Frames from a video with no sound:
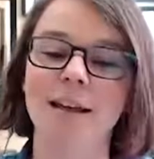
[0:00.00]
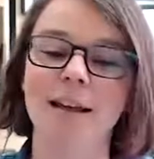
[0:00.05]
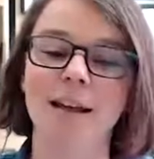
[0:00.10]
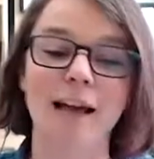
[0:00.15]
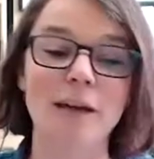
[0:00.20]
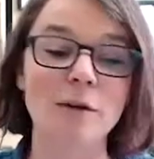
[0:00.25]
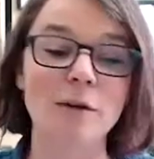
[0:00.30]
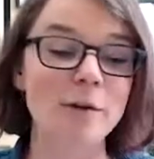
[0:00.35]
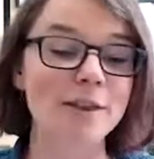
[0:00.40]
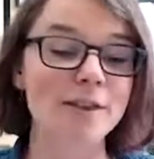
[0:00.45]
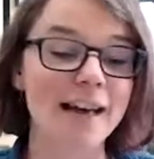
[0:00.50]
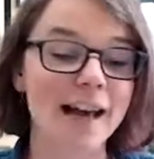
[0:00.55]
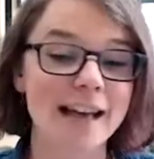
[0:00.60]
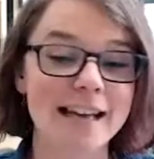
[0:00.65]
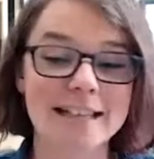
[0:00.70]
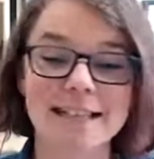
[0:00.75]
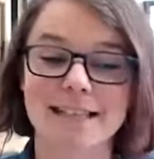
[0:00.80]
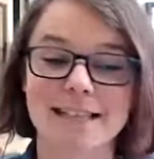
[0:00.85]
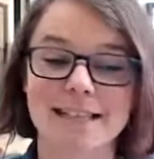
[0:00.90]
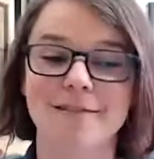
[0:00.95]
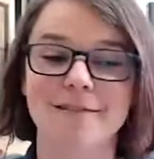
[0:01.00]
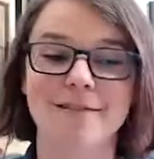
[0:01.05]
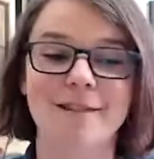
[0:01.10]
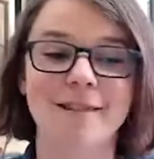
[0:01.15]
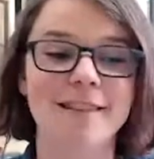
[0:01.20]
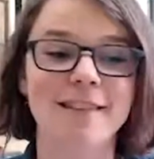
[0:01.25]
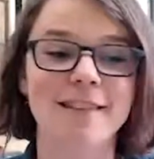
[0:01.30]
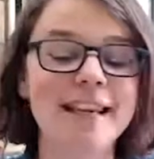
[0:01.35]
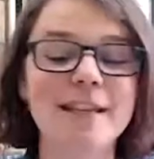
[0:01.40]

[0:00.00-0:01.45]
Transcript: And with that, thank you